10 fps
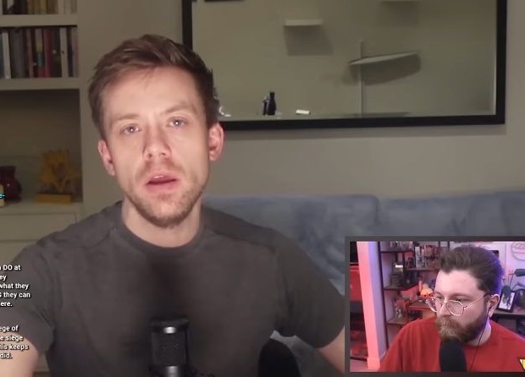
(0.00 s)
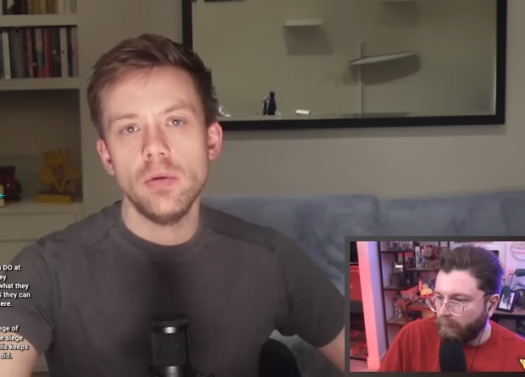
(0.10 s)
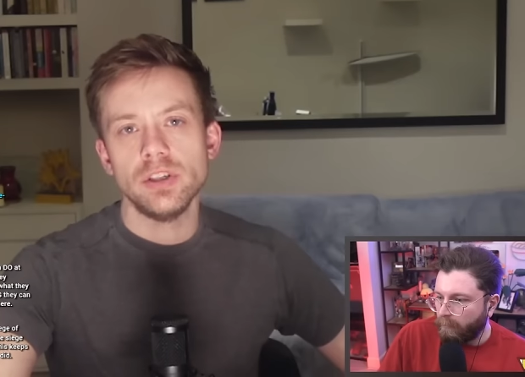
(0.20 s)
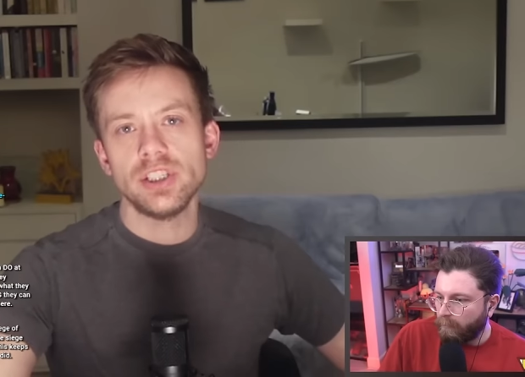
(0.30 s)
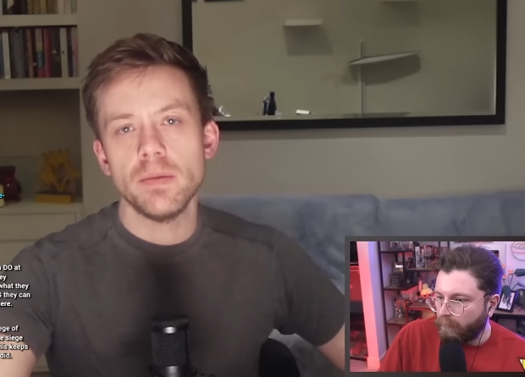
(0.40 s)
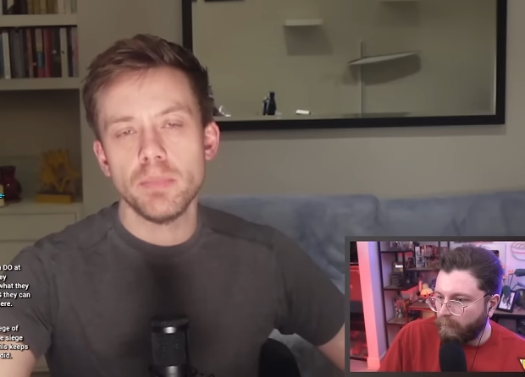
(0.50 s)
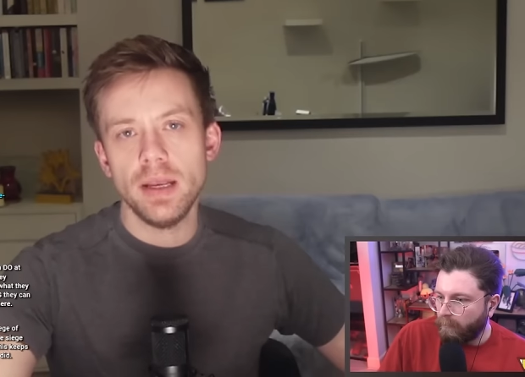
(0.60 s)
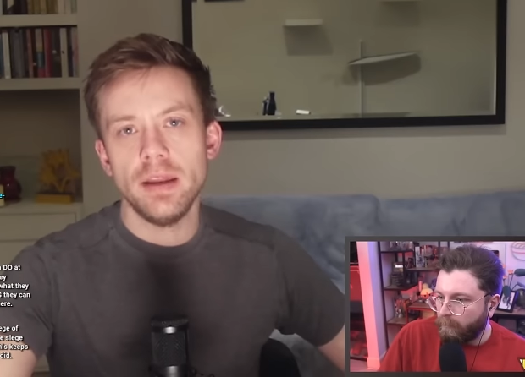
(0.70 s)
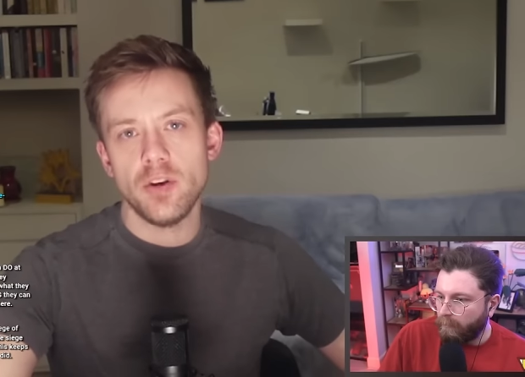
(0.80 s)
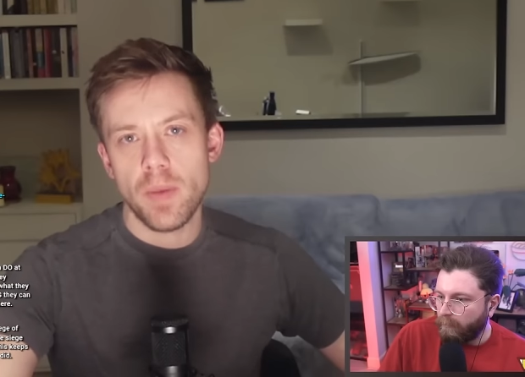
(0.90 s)
Speaker 1: which is
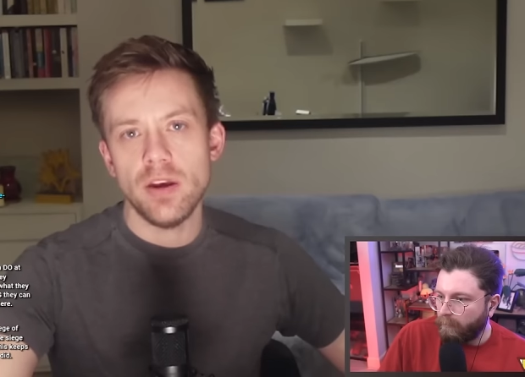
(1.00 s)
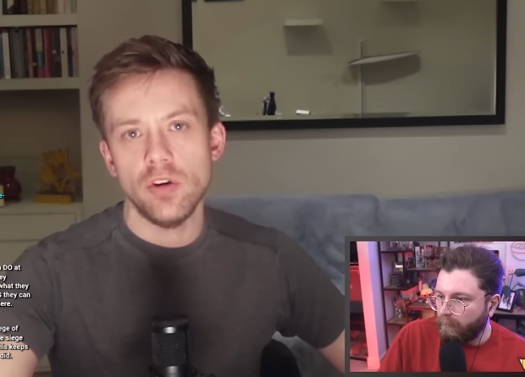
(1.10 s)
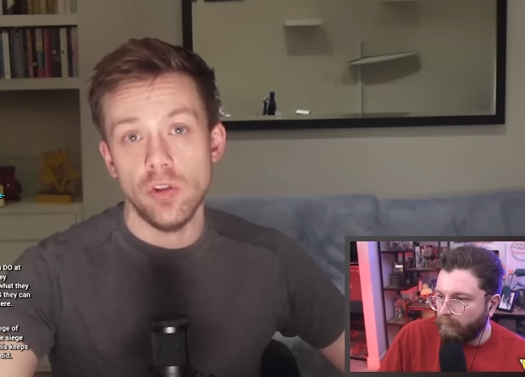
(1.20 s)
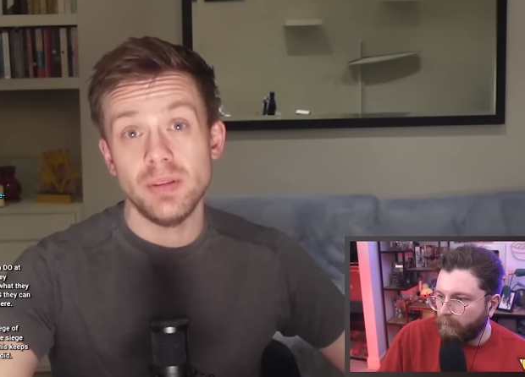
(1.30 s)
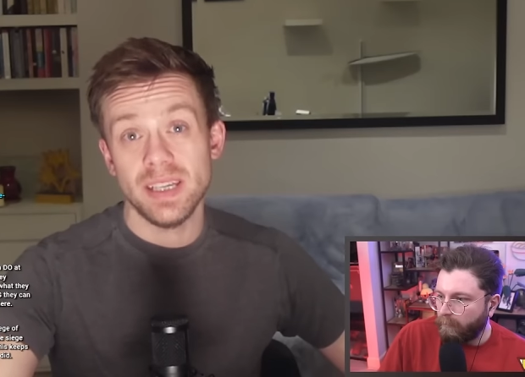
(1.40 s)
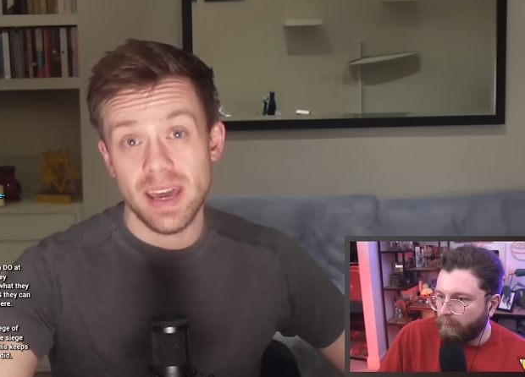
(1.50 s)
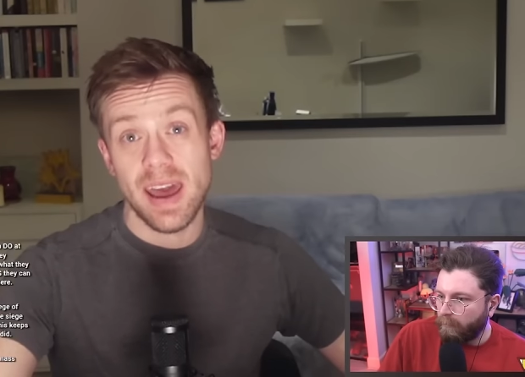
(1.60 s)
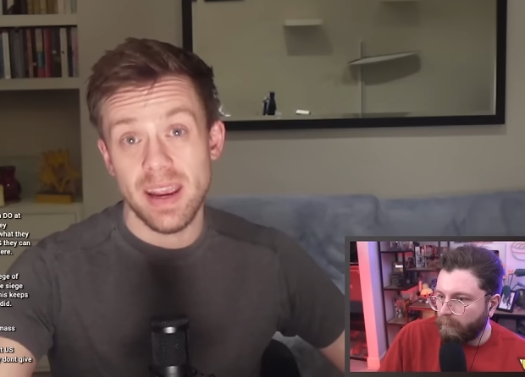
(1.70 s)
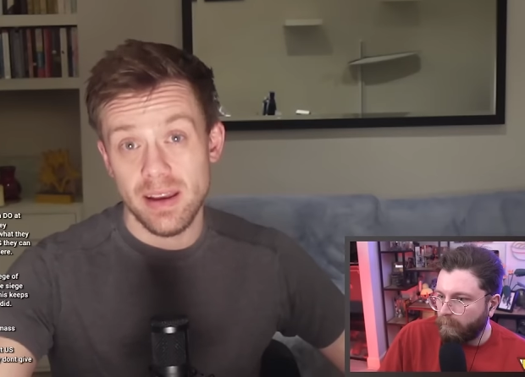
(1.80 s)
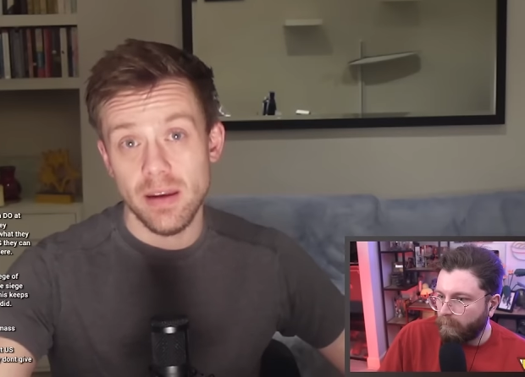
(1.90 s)
completely dependent on them to
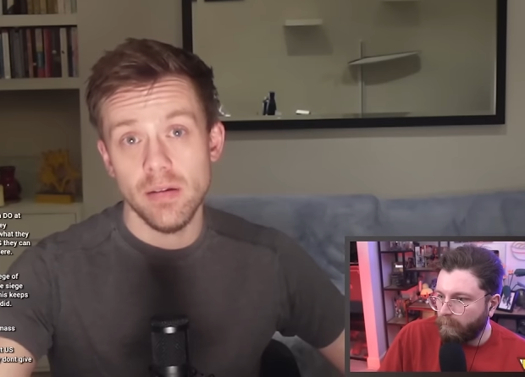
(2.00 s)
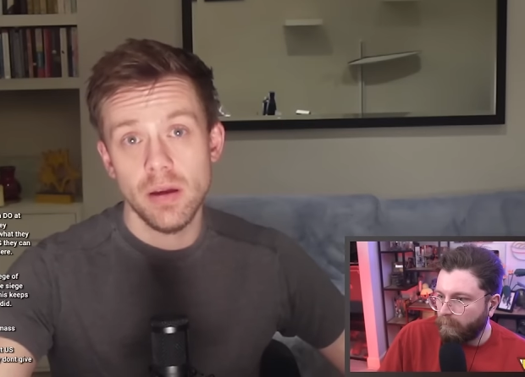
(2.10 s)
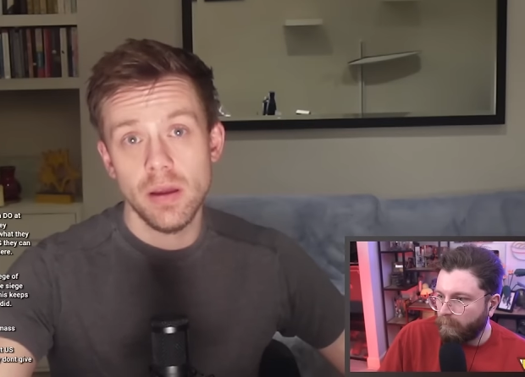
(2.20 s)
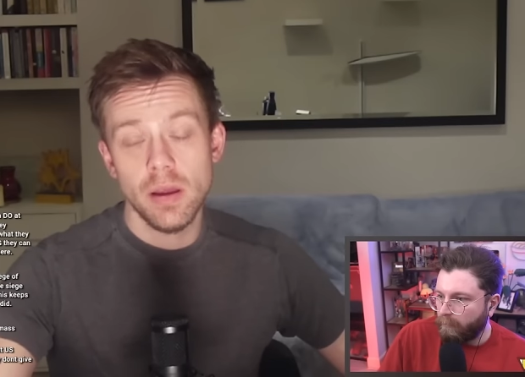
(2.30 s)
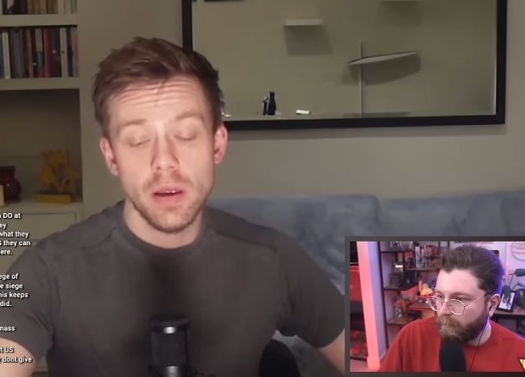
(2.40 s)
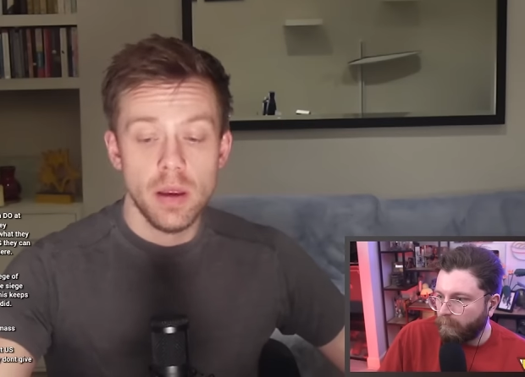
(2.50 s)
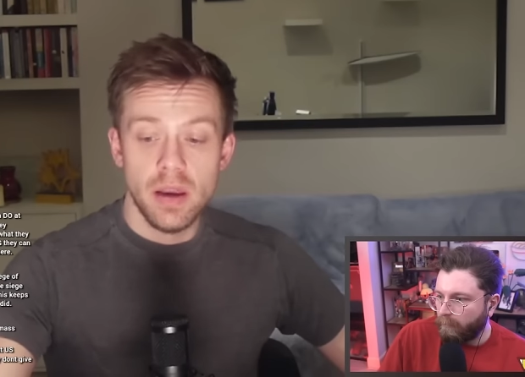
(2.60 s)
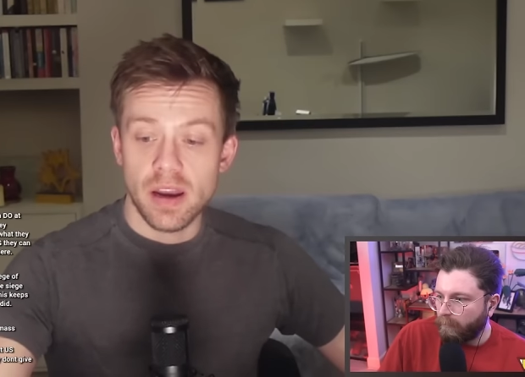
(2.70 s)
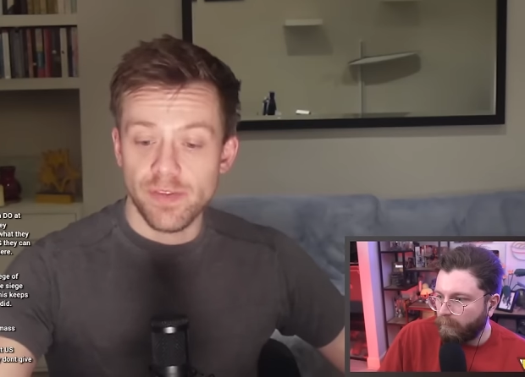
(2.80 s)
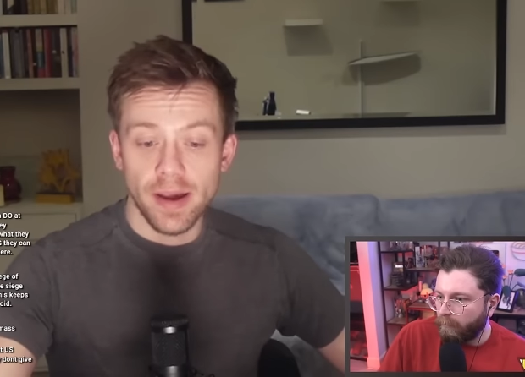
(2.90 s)
get aid in.
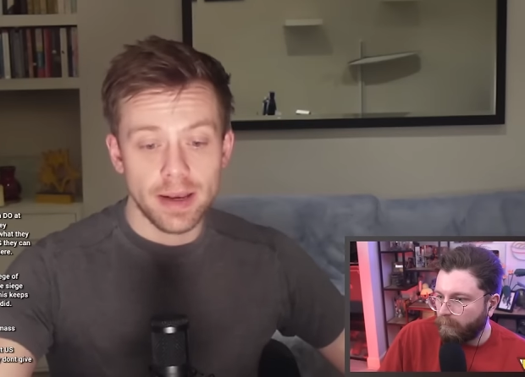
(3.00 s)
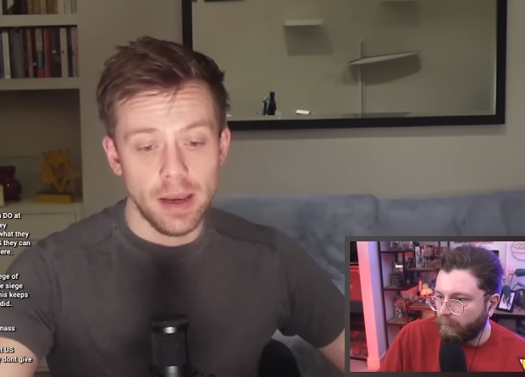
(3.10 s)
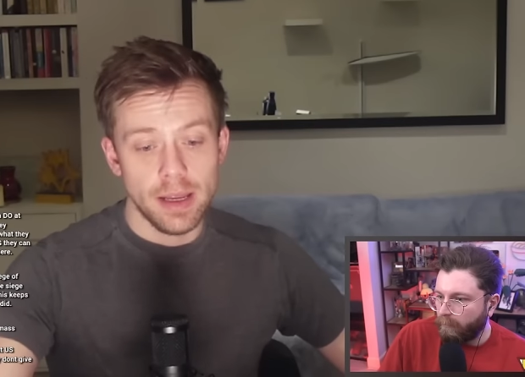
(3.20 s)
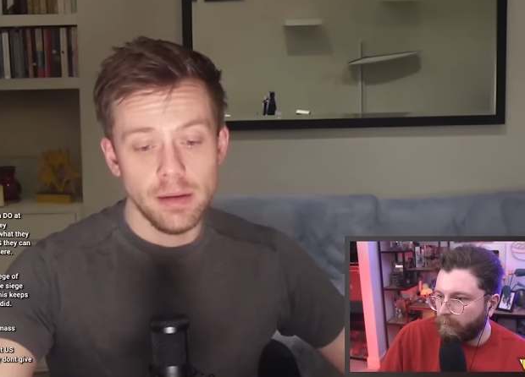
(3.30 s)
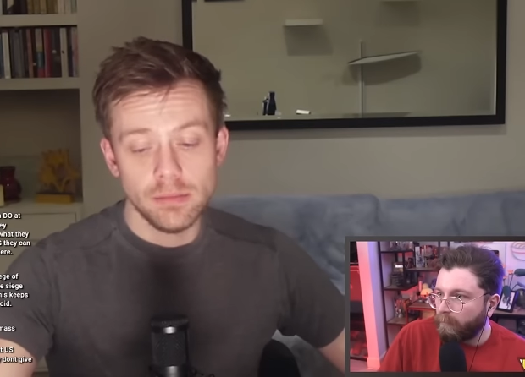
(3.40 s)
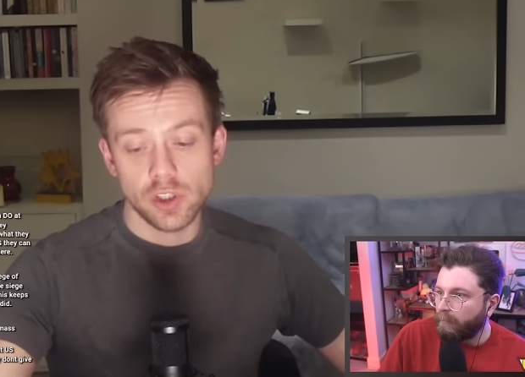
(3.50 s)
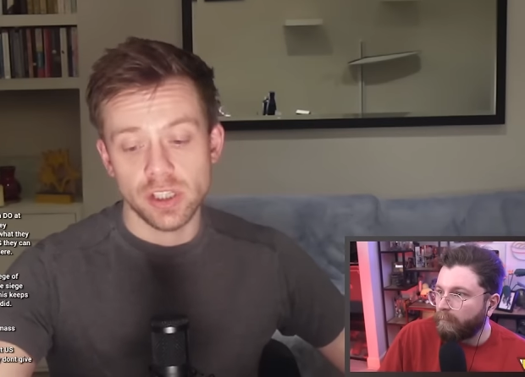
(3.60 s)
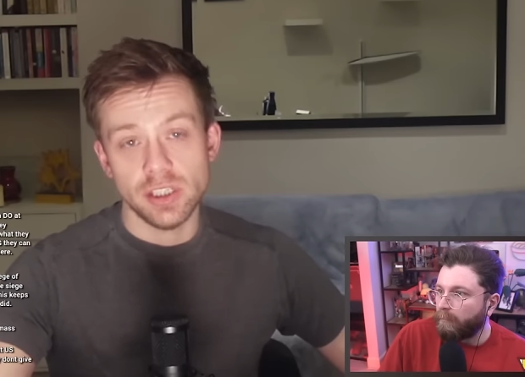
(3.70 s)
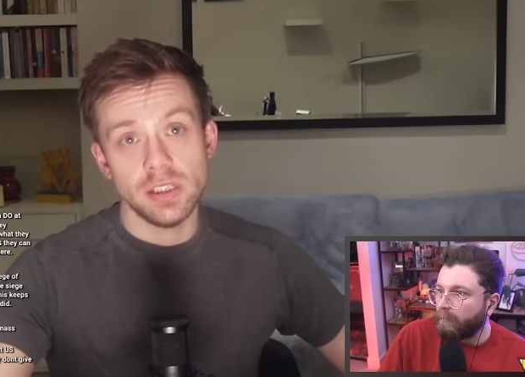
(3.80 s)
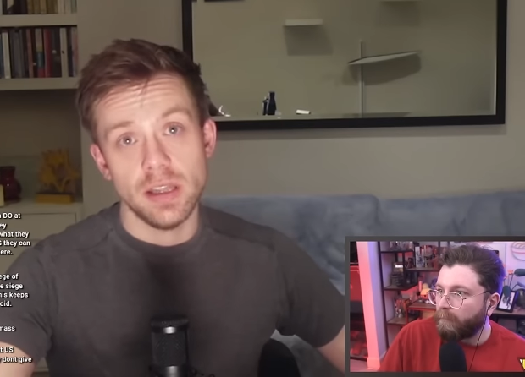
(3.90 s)
Now, finally, just listen to